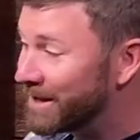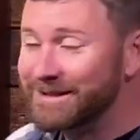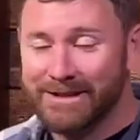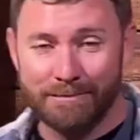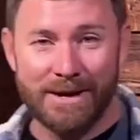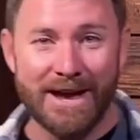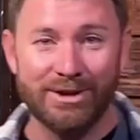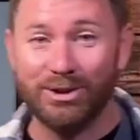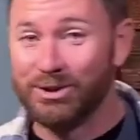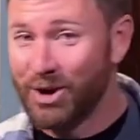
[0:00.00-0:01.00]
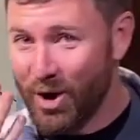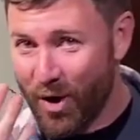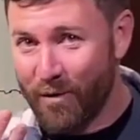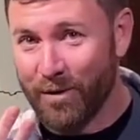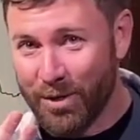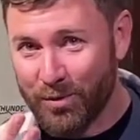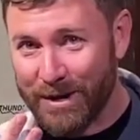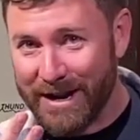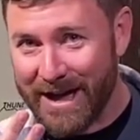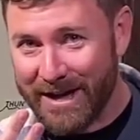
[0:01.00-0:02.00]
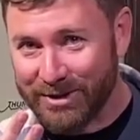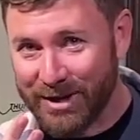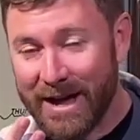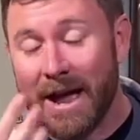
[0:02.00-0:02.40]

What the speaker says: in some cases over 3 days.